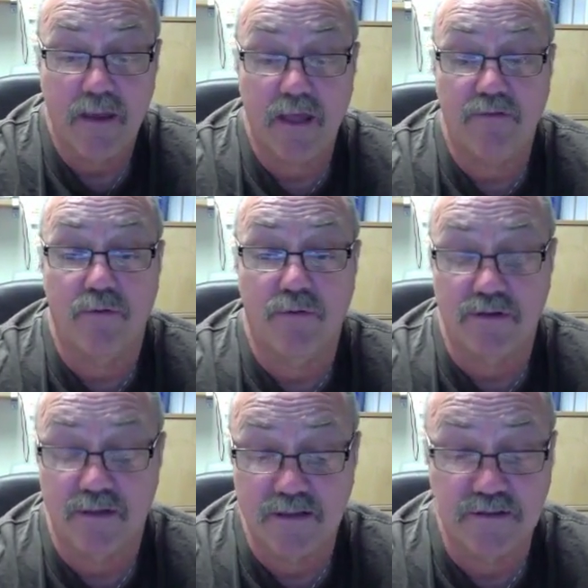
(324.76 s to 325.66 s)
If you want
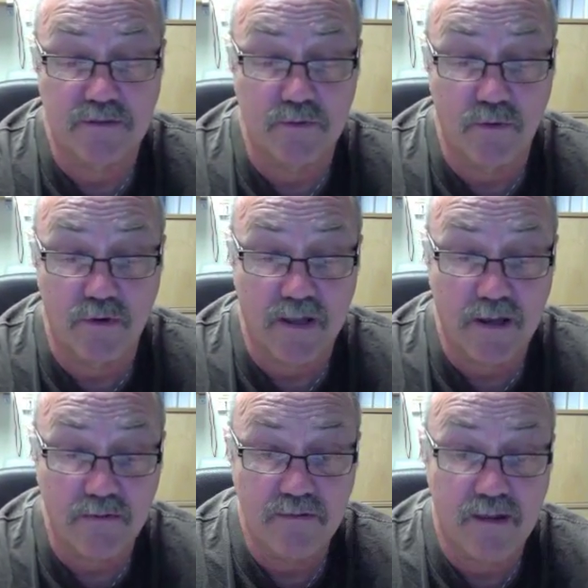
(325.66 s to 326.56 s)
to listen to
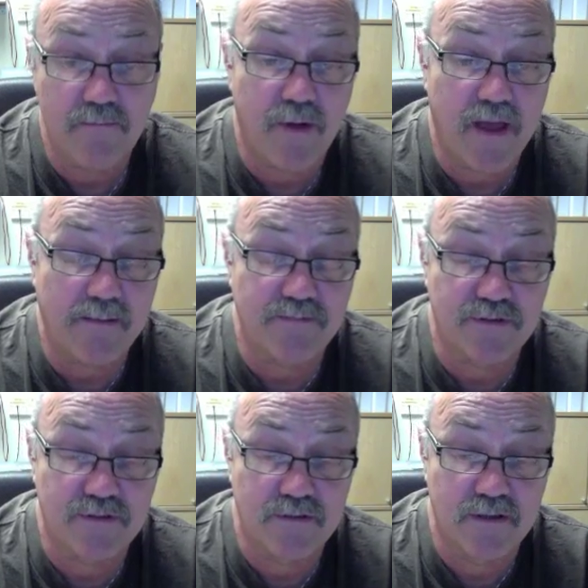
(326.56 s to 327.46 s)
audio, then
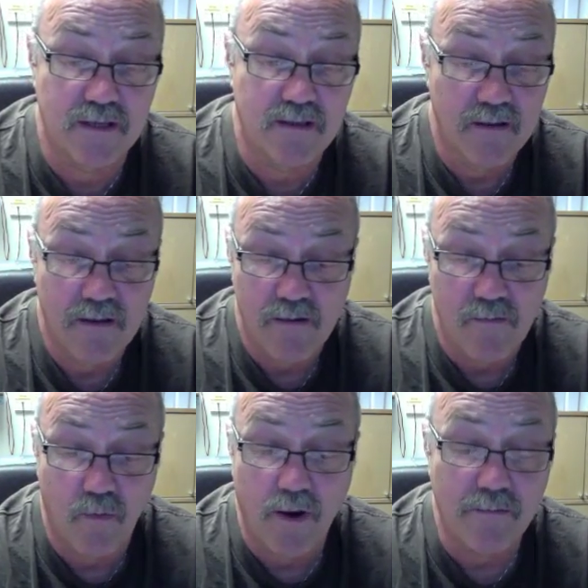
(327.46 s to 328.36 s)
perhaps the
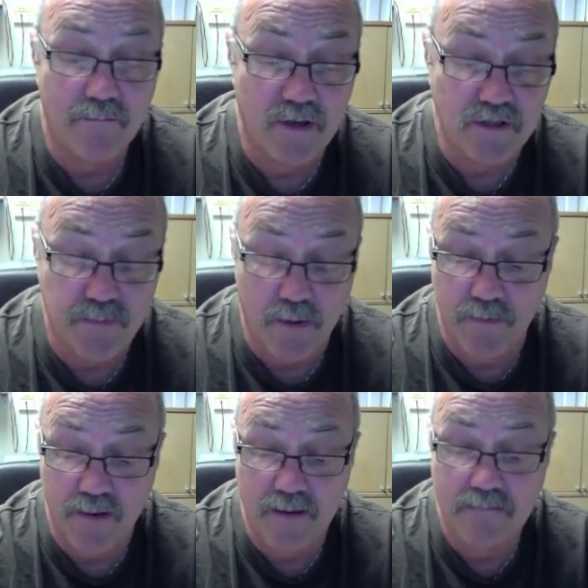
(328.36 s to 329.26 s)
one most
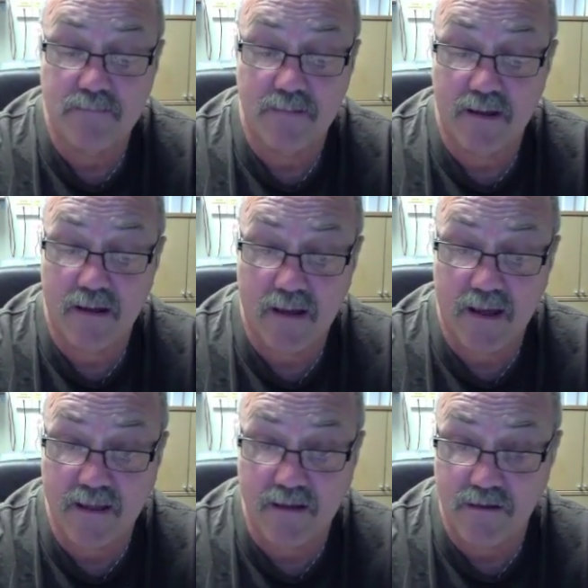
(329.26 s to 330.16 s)
popular
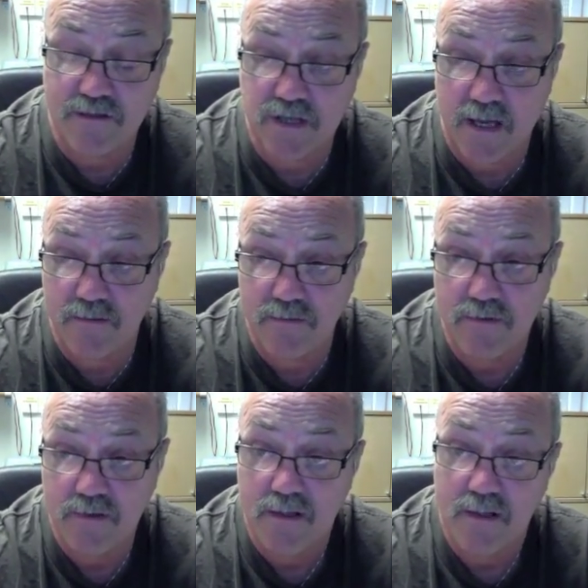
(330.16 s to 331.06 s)
ACARS channel,
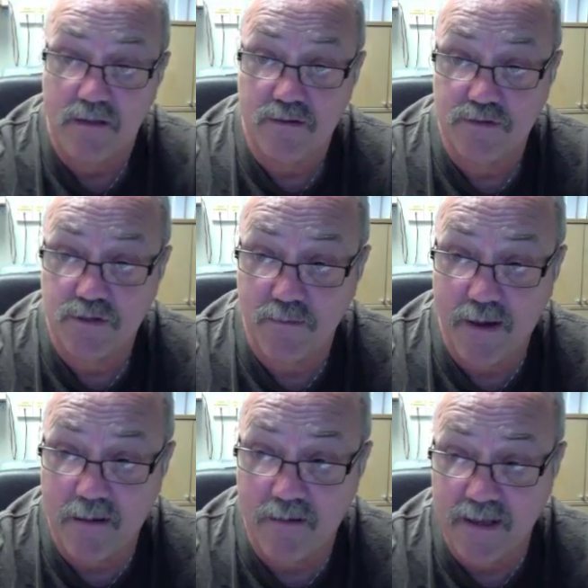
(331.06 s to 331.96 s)
the 2
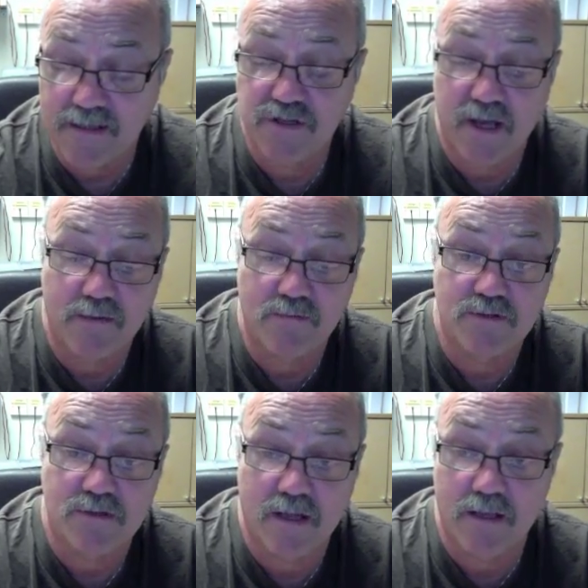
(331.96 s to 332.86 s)
AIS
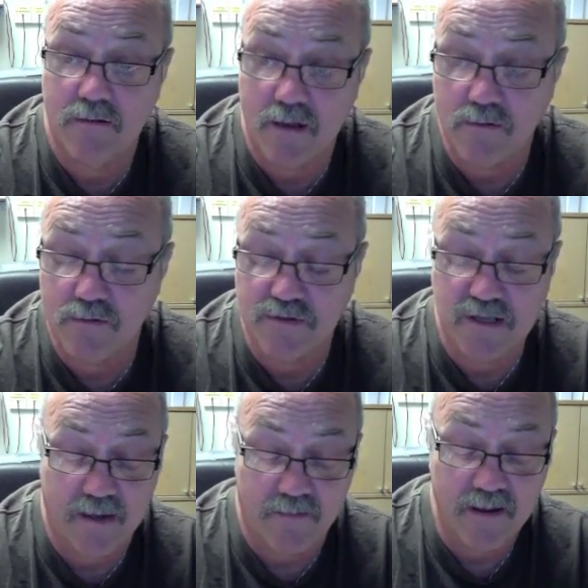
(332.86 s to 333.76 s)
channels and your local
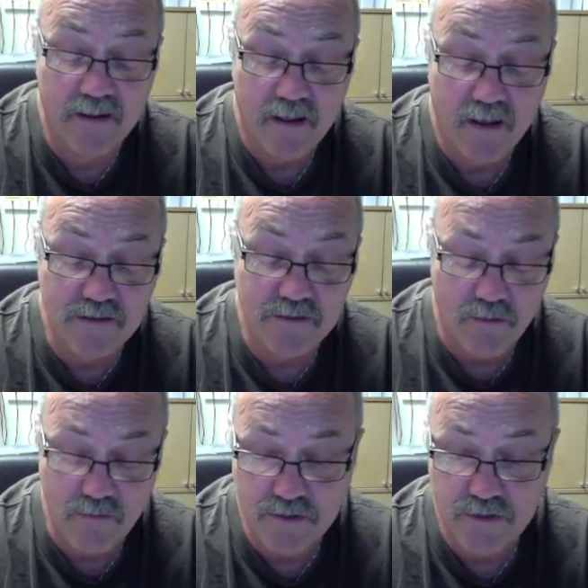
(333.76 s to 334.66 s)
tower. As
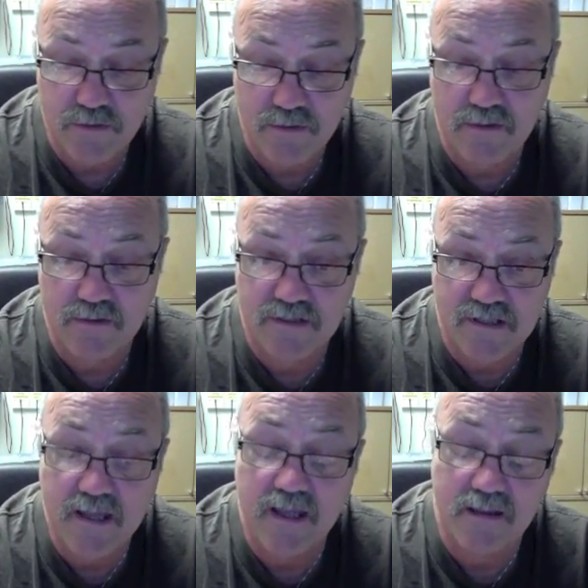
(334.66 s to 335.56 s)
long as you
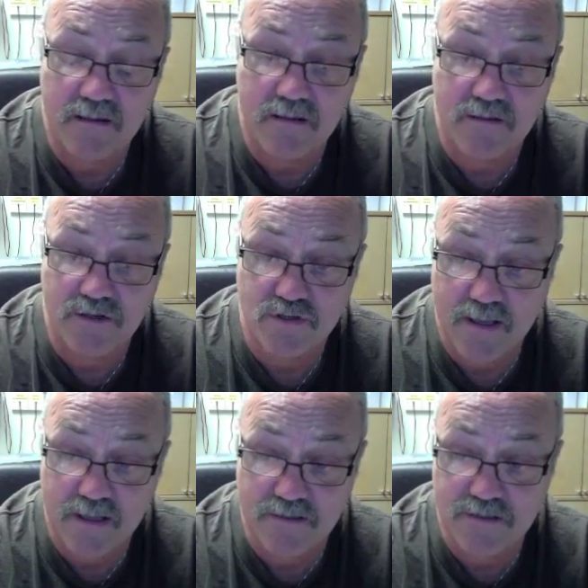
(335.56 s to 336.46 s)
stay in the
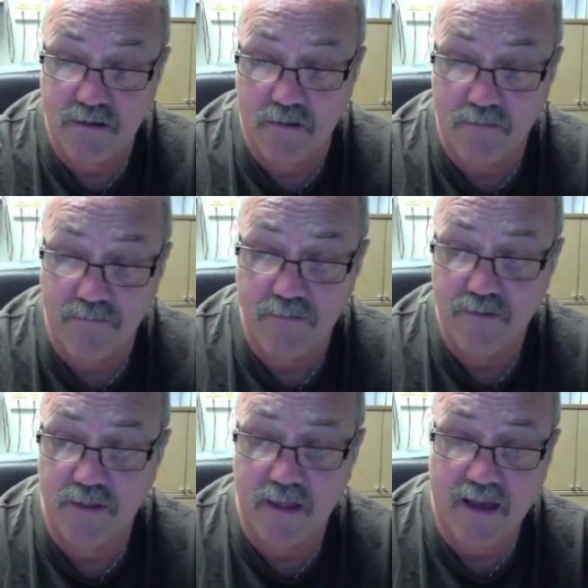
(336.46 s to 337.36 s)
constraints of
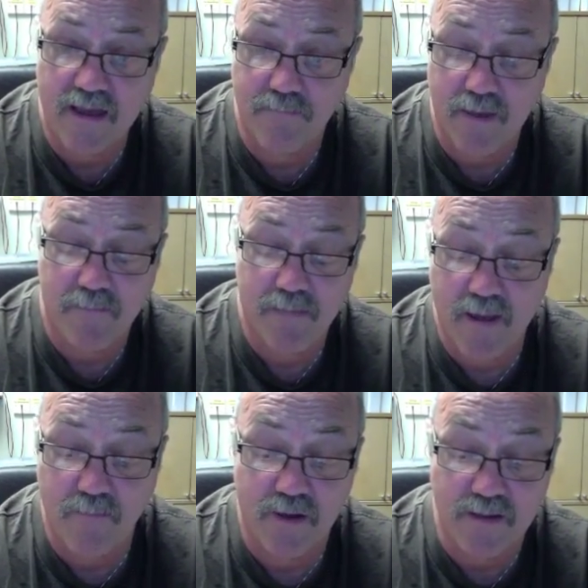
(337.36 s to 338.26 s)
the 8 meg
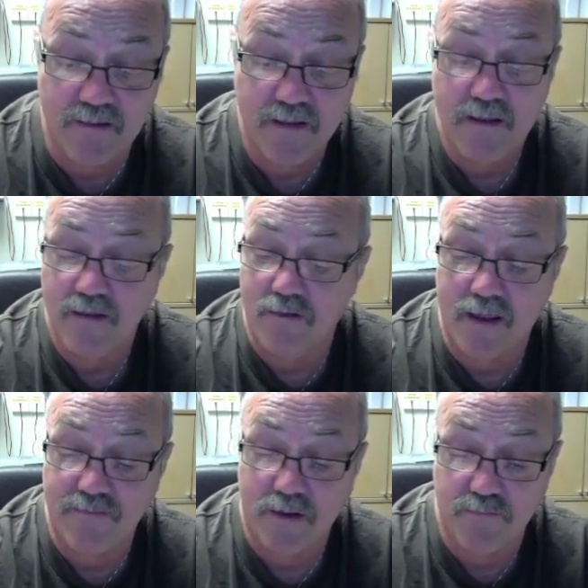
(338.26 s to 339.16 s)
bandwidth, you'll
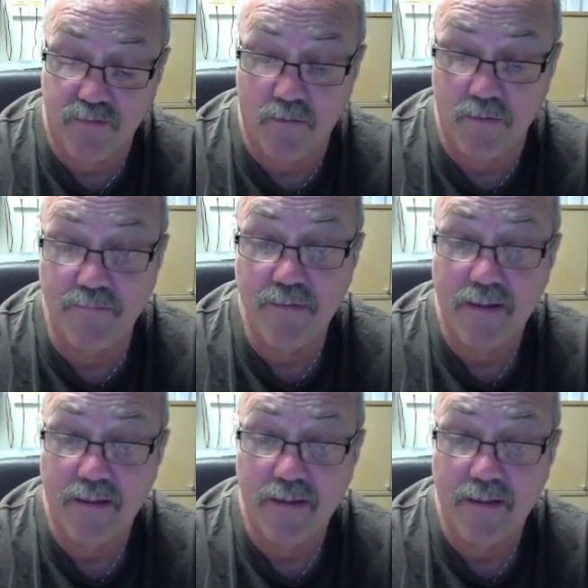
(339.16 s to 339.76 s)
have no problem.